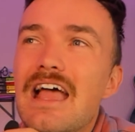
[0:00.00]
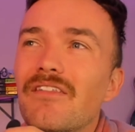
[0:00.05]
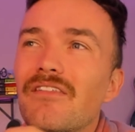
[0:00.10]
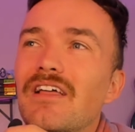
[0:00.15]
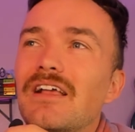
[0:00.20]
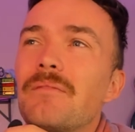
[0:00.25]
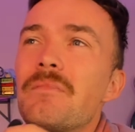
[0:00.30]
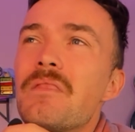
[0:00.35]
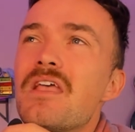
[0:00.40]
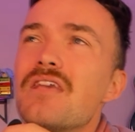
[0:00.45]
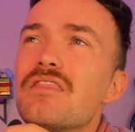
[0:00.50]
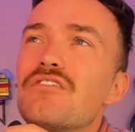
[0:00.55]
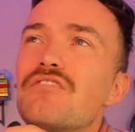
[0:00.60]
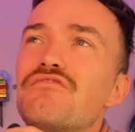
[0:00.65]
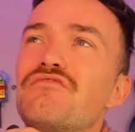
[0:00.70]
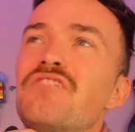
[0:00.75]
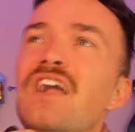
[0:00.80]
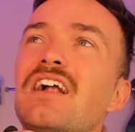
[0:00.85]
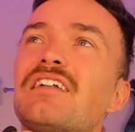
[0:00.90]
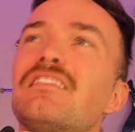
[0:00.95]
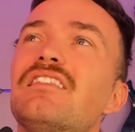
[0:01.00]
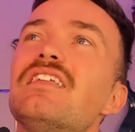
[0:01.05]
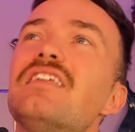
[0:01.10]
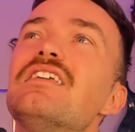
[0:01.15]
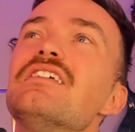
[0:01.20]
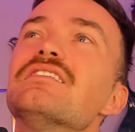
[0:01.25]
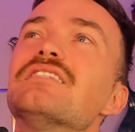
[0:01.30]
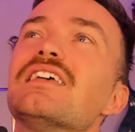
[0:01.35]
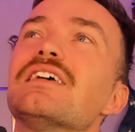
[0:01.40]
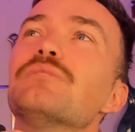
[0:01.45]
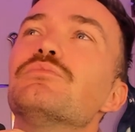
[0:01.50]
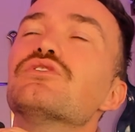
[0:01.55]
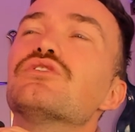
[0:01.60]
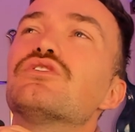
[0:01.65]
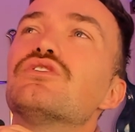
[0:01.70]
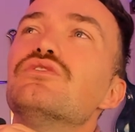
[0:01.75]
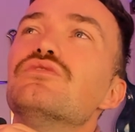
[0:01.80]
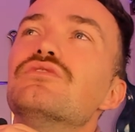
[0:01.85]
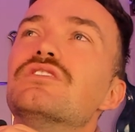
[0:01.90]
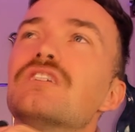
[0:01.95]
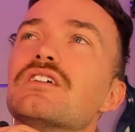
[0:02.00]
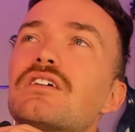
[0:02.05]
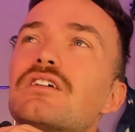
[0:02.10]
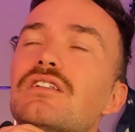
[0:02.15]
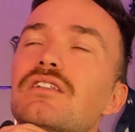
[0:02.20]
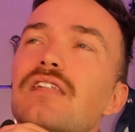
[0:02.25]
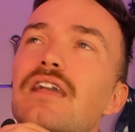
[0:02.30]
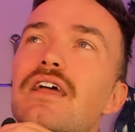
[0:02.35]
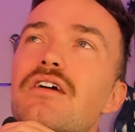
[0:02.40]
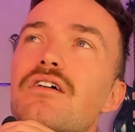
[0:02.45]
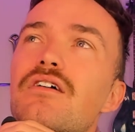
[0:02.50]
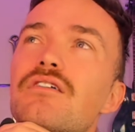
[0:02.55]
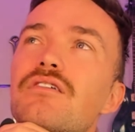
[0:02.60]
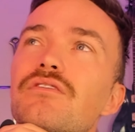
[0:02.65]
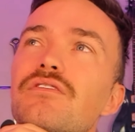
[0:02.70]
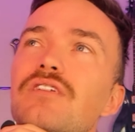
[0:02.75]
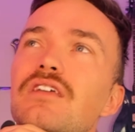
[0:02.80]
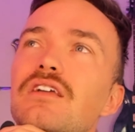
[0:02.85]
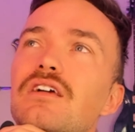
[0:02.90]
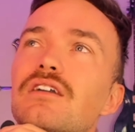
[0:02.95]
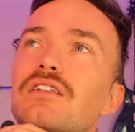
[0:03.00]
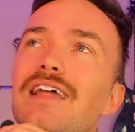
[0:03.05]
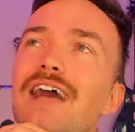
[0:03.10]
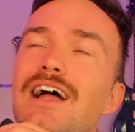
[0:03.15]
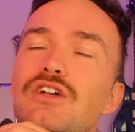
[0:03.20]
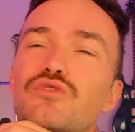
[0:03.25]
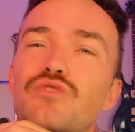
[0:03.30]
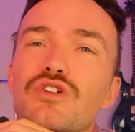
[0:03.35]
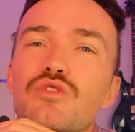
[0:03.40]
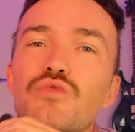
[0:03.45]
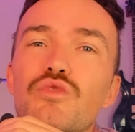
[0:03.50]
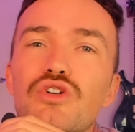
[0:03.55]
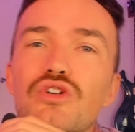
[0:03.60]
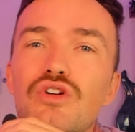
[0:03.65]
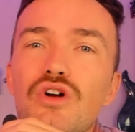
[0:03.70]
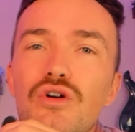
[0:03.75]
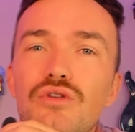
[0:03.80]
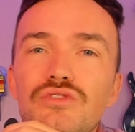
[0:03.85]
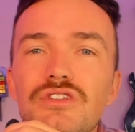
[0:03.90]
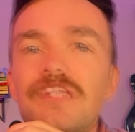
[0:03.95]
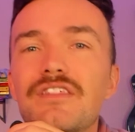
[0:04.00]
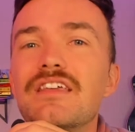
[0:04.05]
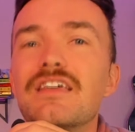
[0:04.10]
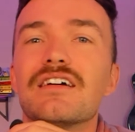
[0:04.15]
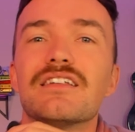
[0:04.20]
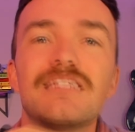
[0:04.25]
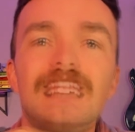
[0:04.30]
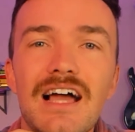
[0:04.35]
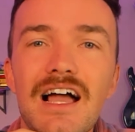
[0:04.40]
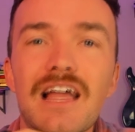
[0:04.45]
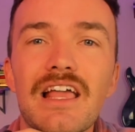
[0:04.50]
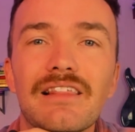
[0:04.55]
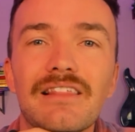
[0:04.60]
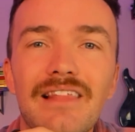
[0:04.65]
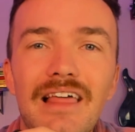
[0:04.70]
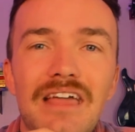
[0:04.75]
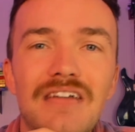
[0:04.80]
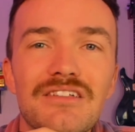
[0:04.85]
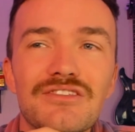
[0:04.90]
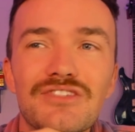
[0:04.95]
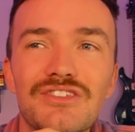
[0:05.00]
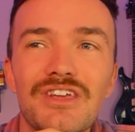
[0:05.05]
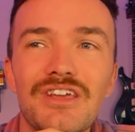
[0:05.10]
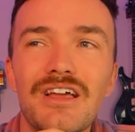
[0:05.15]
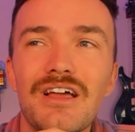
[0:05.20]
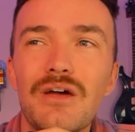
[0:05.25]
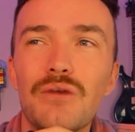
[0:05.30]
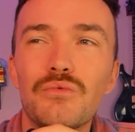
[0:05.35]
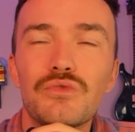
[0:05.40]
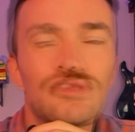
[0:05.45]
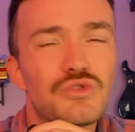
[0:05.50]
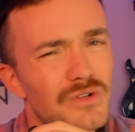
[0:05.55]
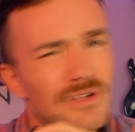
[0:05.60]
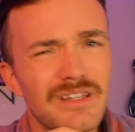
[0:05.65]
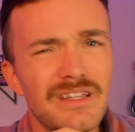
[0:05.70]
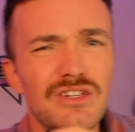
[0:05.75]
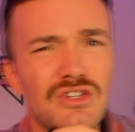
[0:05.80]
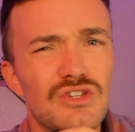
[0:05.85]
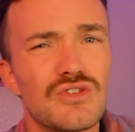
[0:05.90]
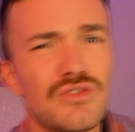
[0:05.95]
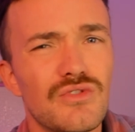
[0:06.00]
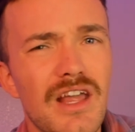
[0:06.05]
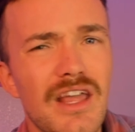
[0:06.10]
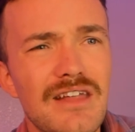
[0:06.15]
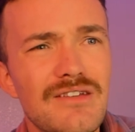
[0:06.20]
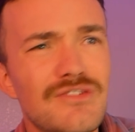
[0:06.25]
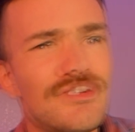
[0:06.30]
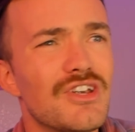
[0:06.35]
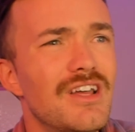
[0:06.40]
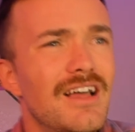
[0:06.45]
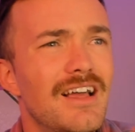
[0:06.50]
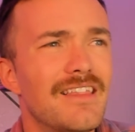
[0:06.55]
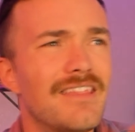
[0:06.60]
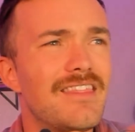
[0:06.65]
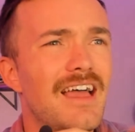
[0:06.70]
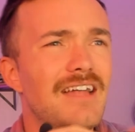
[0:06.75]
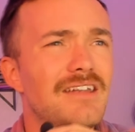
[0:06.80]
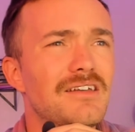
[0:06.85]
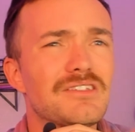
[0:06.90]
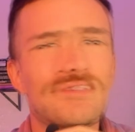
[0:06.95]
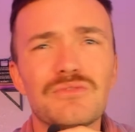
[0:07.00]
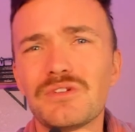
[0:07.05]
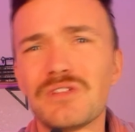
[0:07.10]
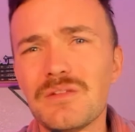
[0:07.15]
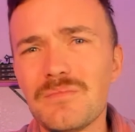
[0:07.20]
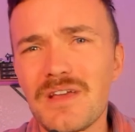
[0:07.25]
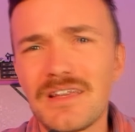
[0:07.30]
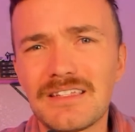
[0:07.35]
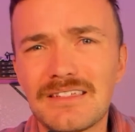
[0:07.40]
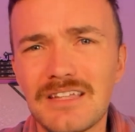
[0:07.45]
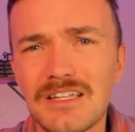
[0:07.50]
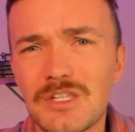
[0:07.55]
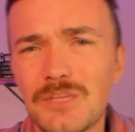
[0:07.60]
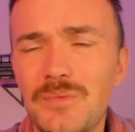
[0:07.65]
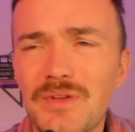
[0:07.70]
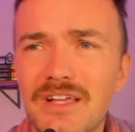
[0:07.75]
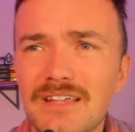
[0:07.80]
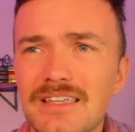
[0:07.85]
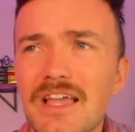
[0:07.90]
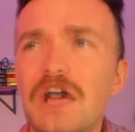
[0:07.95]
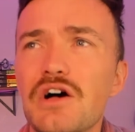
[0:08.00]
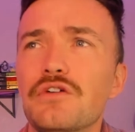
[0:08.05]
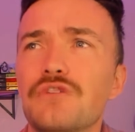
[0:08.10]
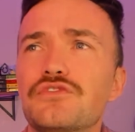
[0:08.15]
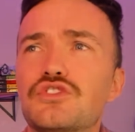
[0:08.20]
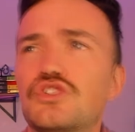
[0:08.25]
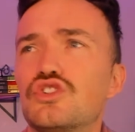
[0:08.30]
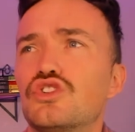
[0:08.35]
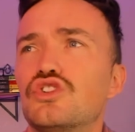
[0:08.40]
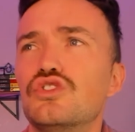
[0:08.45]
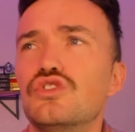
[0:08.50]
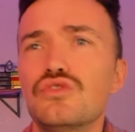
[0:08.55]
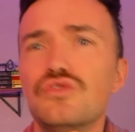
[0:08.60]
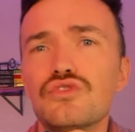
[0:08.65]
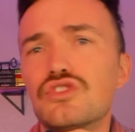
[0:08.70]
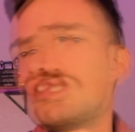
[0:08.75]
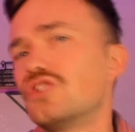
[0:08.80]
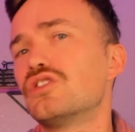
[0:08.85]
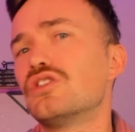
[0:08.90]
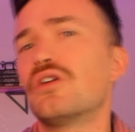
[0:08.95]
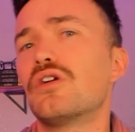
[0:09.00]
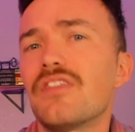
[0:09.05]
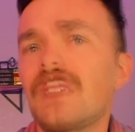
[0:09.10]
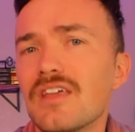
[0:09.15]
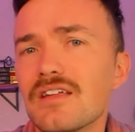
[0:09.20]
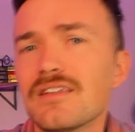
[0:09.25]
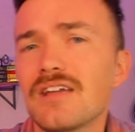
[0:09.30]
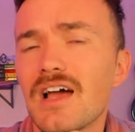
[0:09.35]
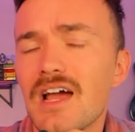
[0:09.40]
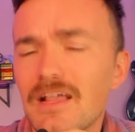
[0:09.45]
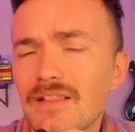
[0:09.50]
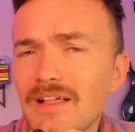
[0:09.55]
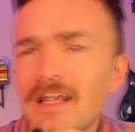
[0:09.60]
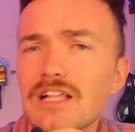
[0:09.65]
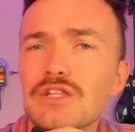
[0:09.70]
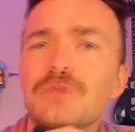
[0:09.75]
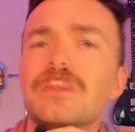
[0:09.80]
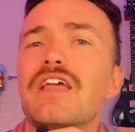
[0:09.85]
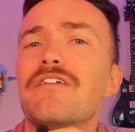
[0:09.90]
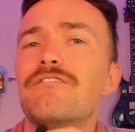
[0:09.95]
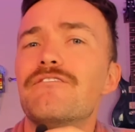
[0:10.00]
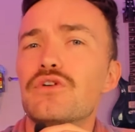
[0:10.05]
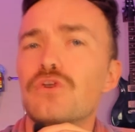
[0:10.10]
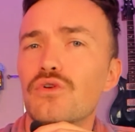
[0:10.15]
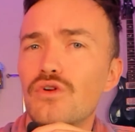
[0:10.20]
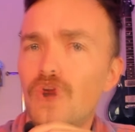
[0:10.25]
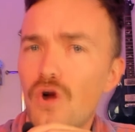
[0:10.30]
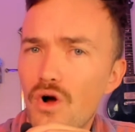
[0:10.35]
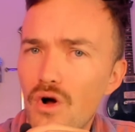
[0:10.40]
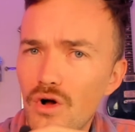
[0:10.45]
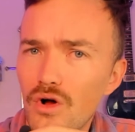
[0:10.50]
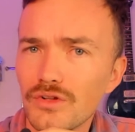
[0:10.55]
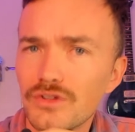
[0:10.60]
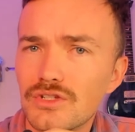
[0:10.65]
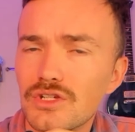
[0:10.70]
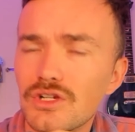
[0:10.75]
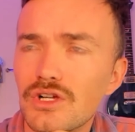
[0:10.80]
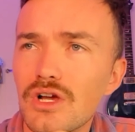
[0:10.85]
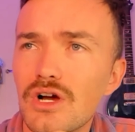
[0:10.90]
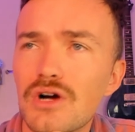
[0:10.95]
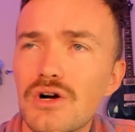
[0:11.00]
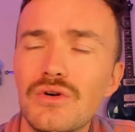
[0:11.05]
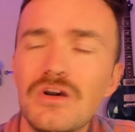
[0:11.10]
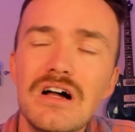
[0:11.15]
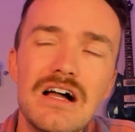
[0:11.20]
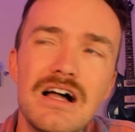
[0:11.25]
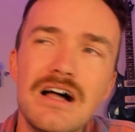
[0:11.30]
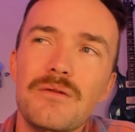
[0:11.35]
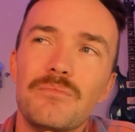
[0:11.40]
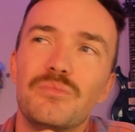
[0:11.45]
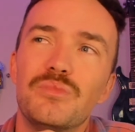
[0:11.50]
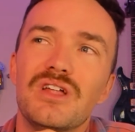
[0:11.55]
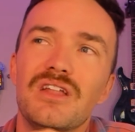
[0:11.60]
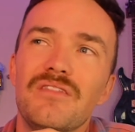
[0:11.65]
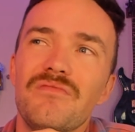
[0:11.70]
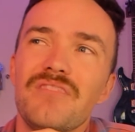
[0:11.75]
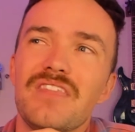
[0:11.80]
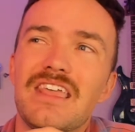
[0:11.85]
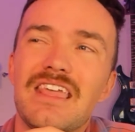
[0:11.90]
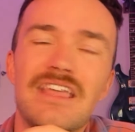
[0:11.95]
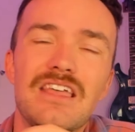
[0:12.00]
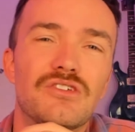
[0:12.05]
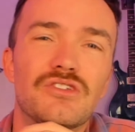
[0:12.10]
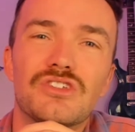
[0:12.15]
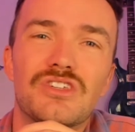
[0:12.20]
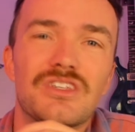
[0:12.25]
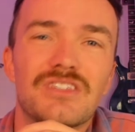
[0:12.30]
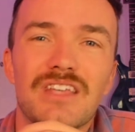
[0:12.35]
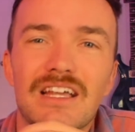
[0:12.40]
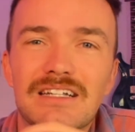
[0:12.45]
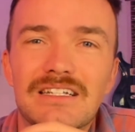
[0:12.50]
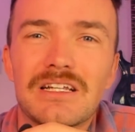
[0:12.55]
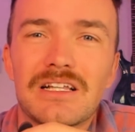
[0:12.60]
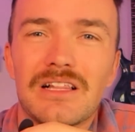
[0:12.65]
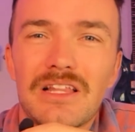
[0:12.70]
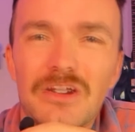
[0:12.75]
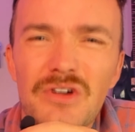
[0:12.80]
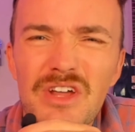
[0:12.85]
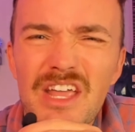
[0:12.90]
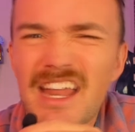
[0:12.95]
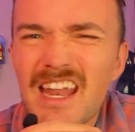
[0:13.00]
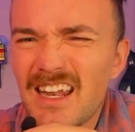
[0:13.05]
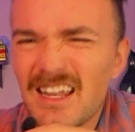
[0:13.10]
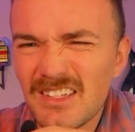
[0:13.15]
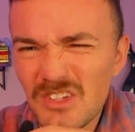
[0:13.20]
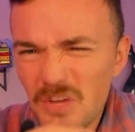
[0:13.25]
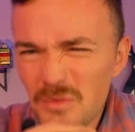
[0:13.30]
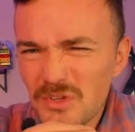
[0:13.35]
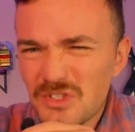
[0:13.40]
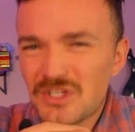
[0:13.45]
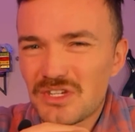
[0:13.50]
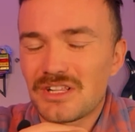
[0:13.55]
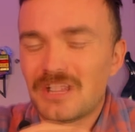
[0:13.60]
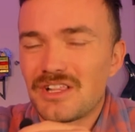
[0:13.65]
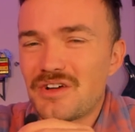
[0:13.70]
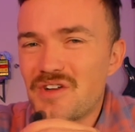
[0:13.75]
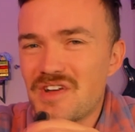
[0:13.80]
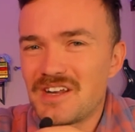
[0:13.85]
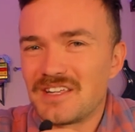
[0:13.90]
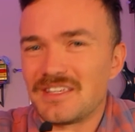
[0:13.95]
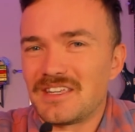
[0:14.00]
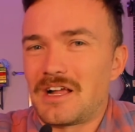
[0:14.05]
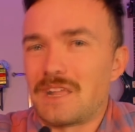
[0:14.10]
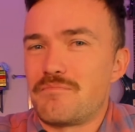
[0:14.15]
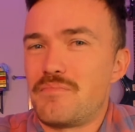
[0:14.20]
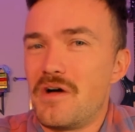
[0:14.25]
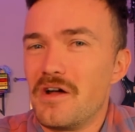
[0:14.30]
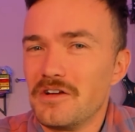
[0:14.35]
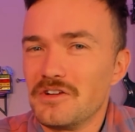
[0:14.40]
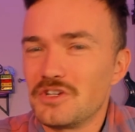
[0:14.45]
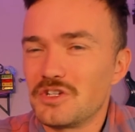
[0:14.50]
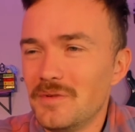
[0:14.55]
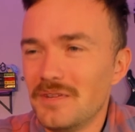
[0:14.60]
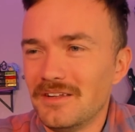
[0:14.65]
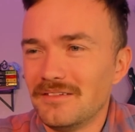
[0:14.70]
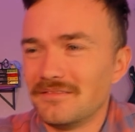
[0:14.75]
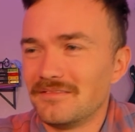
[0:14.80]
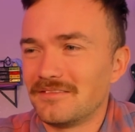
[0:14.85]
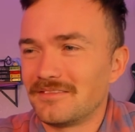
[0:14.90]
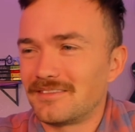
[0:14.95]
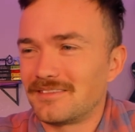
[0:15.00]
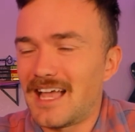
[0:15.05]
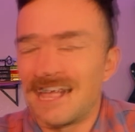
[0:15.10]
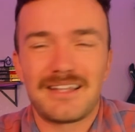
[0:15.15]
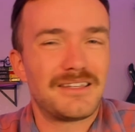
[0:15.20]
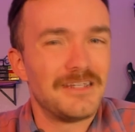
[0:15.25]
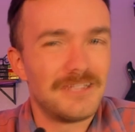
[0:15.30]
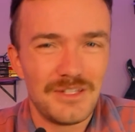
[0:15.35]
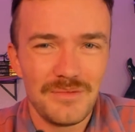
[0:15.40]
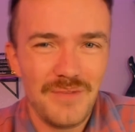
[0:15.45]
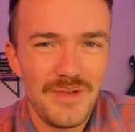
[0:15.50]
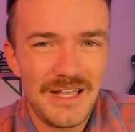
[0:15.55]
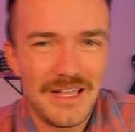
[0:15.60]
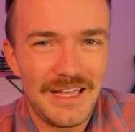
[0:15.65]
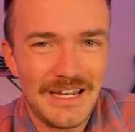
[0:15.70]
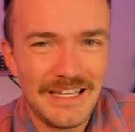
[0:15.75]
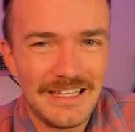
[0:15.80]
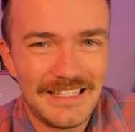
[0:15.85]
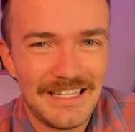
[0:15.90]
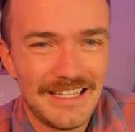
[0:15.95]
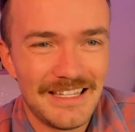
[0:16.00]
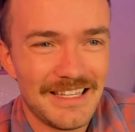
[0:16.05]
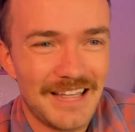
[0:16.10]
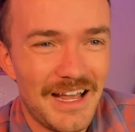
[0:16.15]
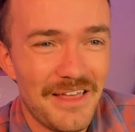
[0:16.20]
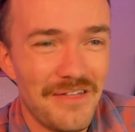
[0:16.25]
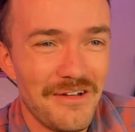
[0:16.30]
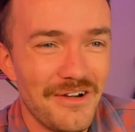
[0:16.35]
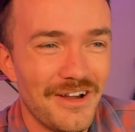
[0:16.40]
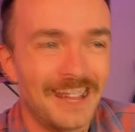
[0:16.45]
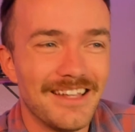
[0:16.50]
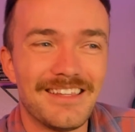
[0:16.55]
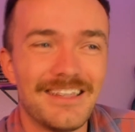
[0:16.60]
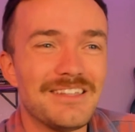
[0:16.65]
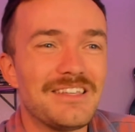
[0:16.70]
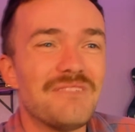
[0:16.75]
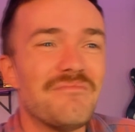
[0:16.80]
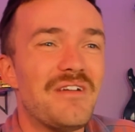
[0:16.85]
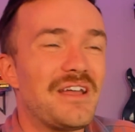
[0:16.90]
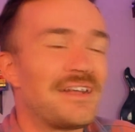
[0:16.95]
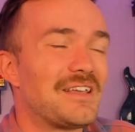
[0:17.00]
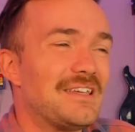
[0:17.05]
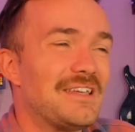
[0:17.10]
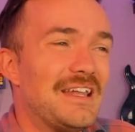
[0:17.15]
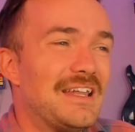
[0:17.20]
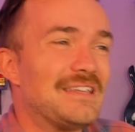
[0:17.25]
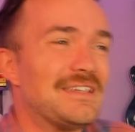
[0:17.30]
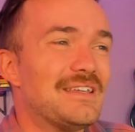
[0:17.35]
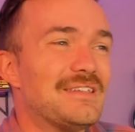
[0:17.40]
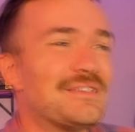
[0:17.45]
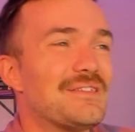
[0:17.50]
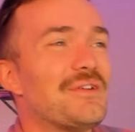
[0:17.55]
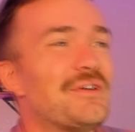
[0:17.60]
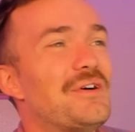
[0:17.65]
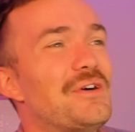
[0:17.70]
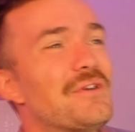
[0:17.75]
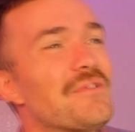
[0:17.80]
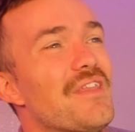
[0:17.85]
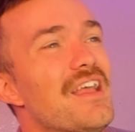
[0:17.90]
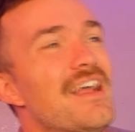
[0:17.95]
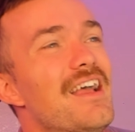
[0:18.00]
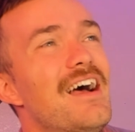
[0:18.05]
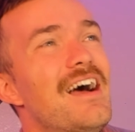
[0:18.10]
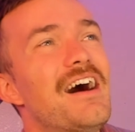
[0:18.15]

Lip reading: Like, the fact that he's able to declare that Galadriel will go to the Undying Lands was really strange. That doesn't really make sense because elves choose to go to the Undying Lands when they feel called to go, but he just is like declaring it, and he's almost declaring it as like a punishment. That doesn't make any sense either. It doesn't make any sense at all.